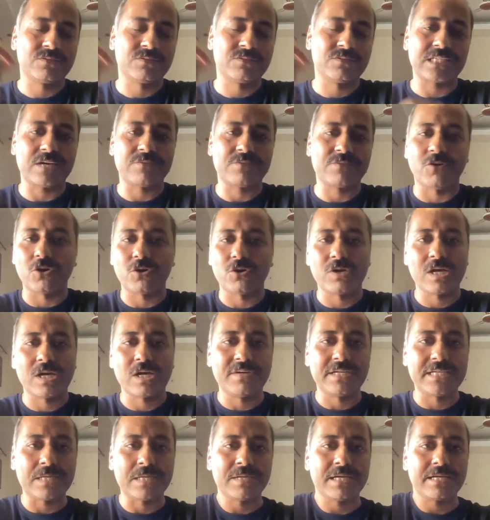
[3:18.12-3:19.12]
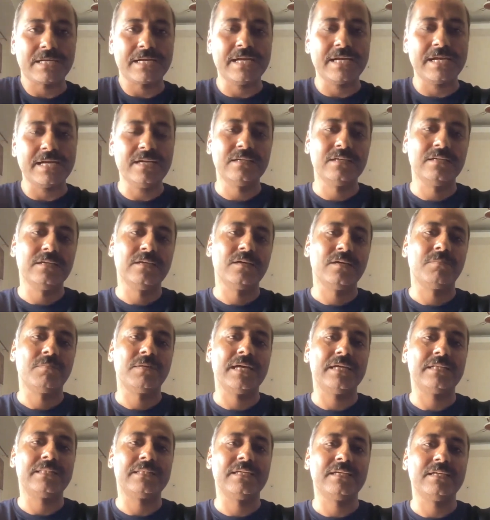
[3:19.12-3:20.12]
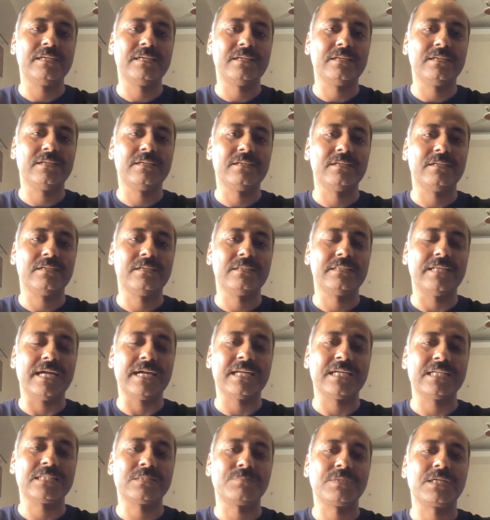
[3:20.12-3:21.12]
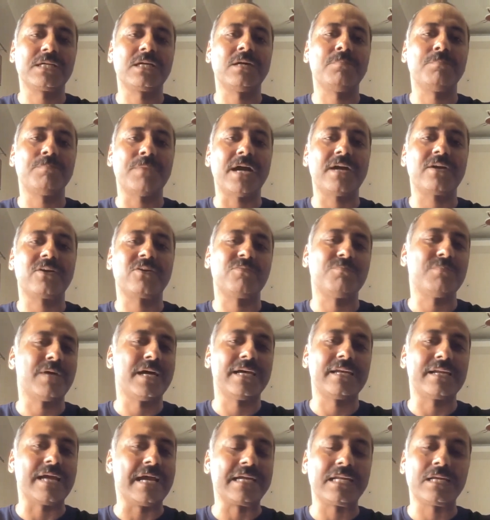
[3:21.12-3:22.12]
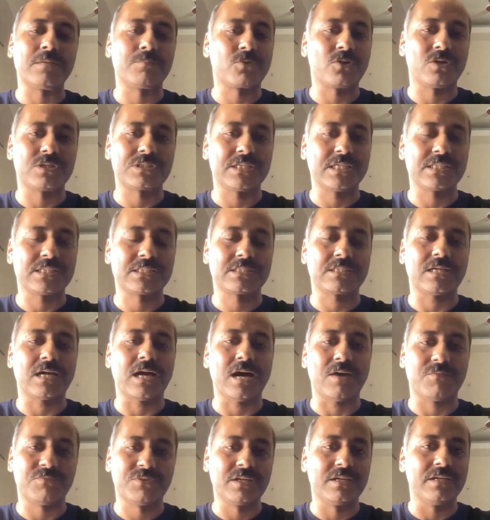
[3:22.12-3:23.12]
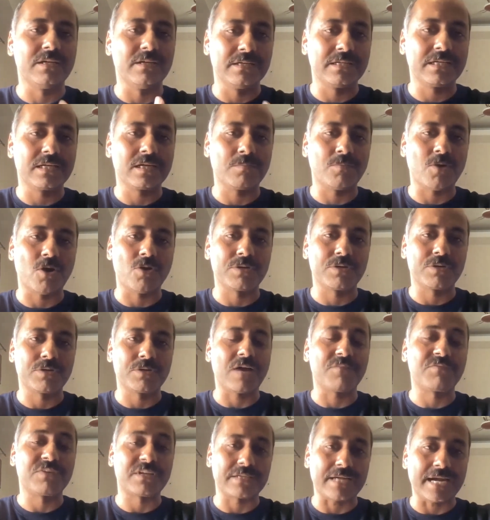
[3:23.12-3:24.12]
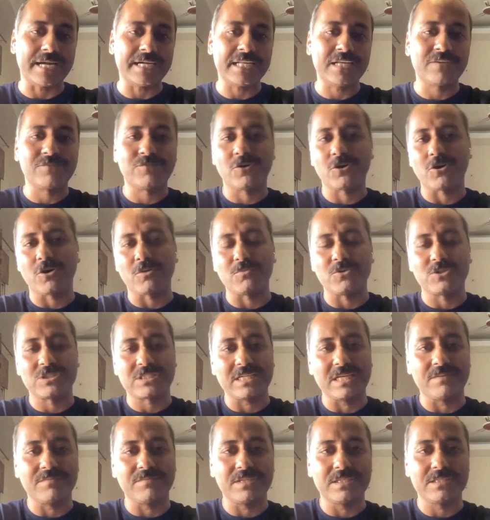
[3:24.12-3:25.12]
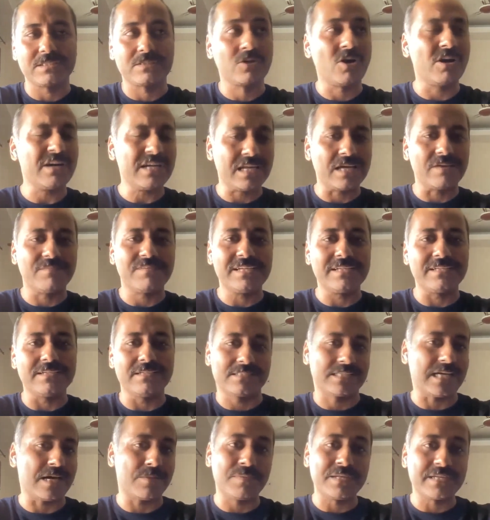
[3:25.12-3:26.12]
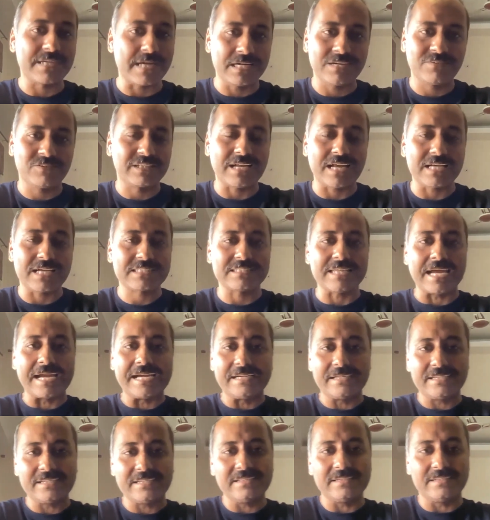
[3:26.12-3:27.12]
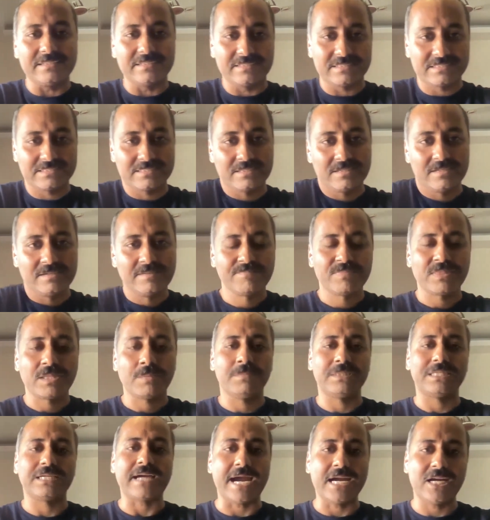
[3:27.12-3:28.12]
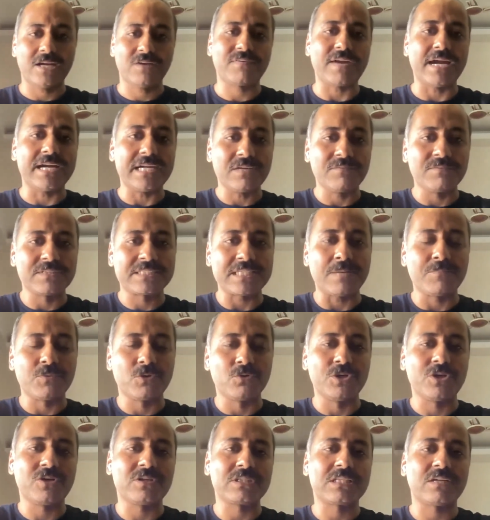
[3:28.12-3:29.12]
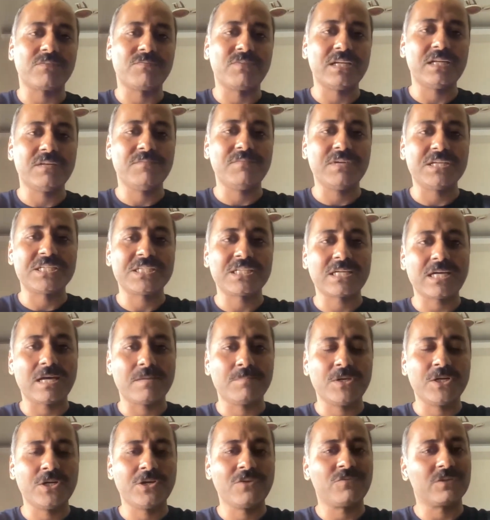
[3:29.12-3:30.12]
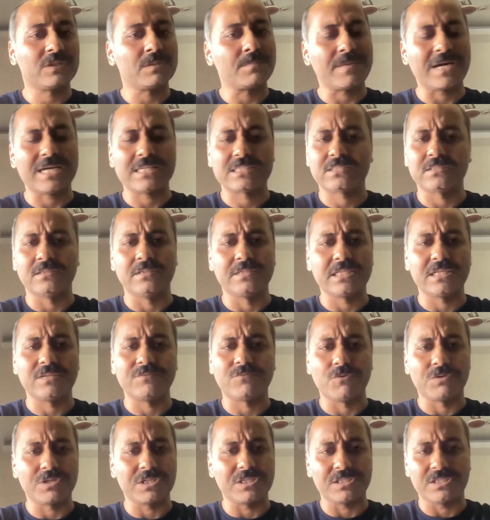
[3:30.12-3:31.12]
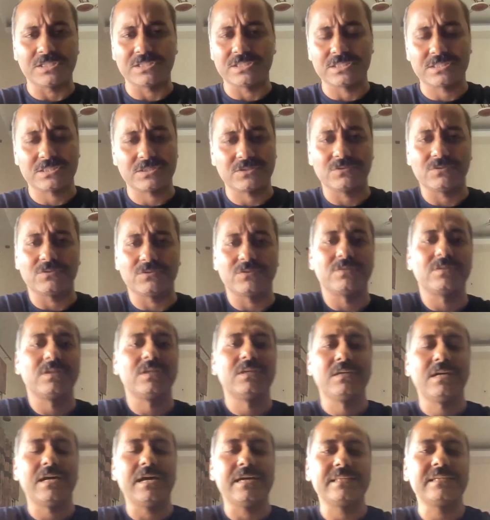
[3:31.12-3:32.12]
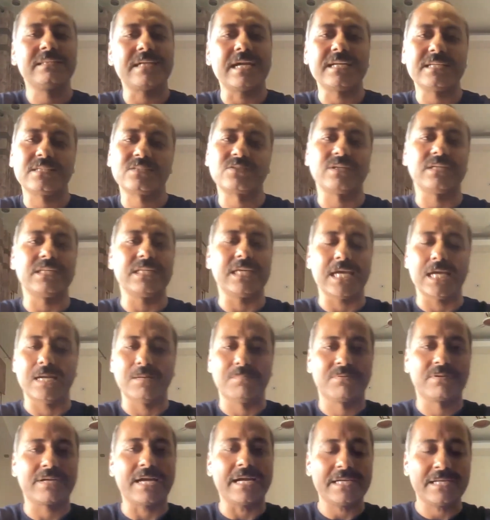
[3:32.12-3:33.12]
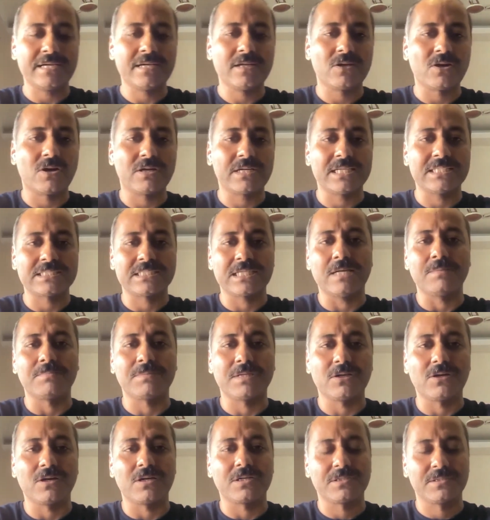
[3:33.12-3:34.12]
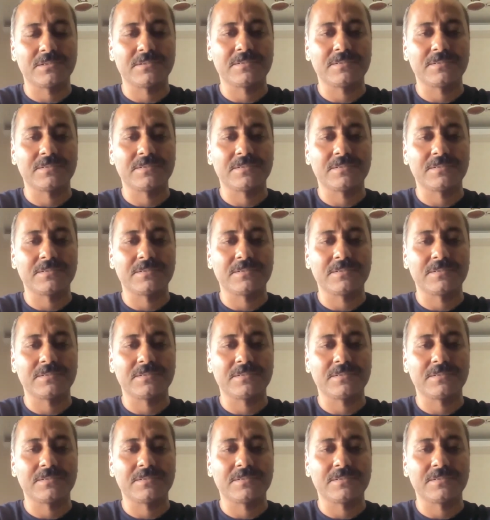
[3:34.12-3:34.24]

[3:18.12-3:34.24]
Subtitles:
which I follow every time I write, but I think that has become part of my writing process after learning about it, after writing for almost 11 years. Not 11 years, I've been writing for the last 19 years. But the kind of writing which I'm doing on Safal Niveshak, I've been doing for the past 13, 14 years. So I think that has really helped. Writing a lot has helped a lot.